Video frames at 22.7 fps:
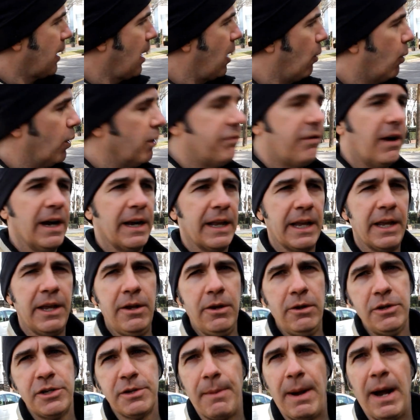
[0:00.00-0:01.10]
We're finding a
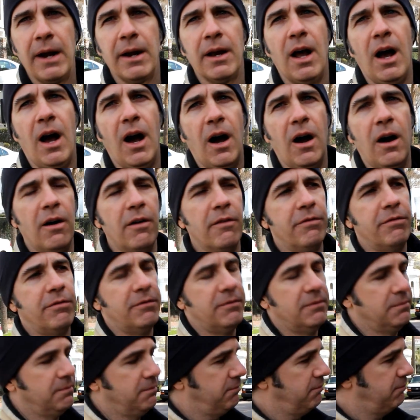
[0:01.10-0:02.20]
huge amount
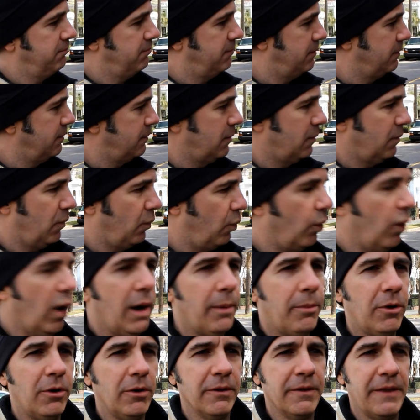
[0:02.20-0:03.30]
of
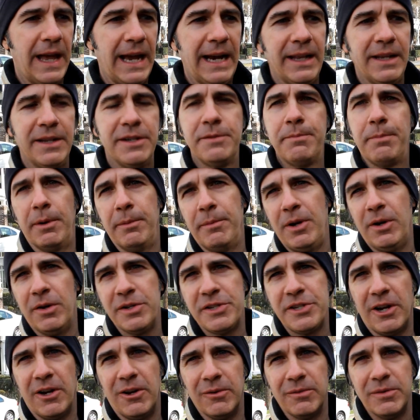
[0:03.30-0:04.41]
rubble that is Bermuda
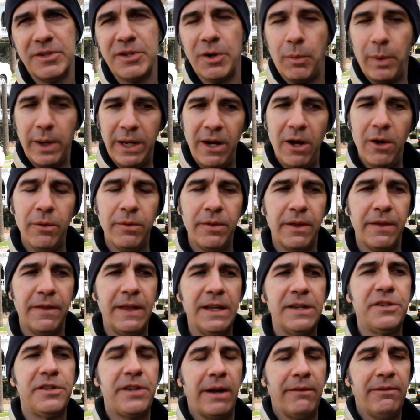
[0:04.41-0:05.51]
stone. So we know that
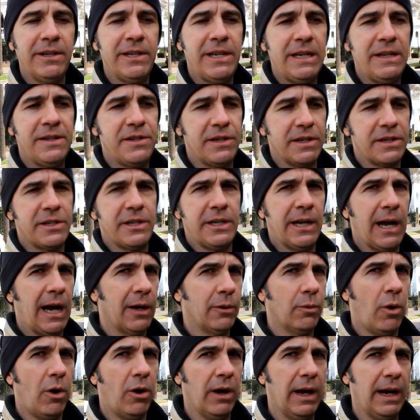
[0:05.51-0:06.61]
this
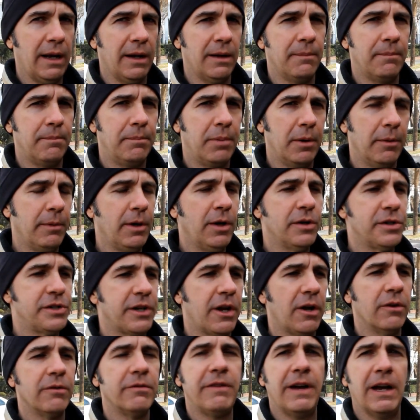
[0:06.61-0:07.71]
1769 wall had a Bermuda
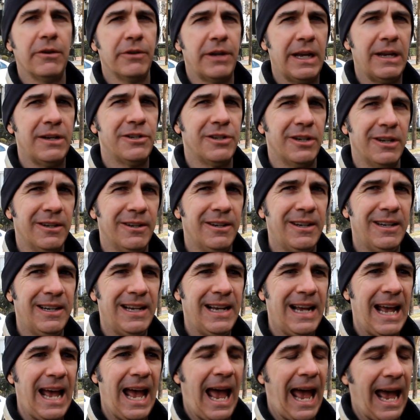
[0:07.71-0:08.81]
stone foundation,
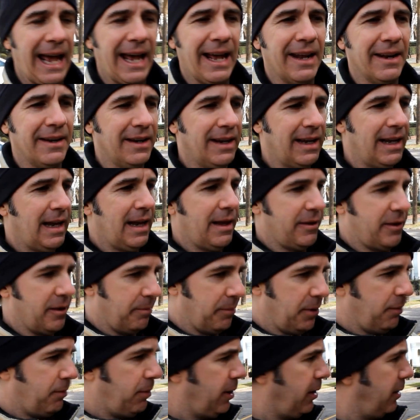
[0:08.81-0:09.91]
and
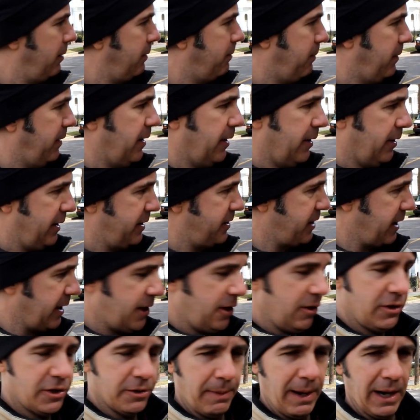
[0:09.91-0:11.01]
there is a
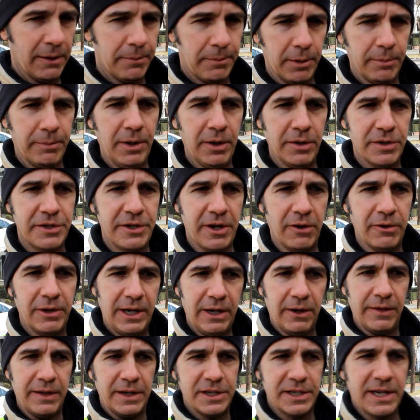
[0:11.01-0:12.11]
huge amount of Bermuda stone
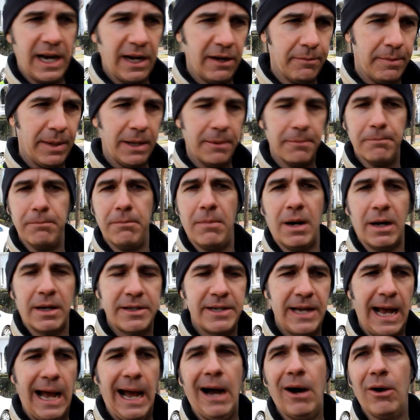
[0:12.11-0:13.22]
here that's kind of been
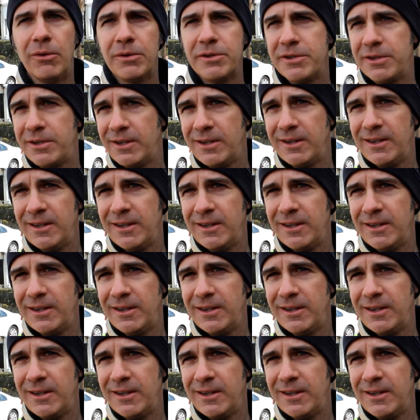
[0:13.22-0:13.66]
mucked out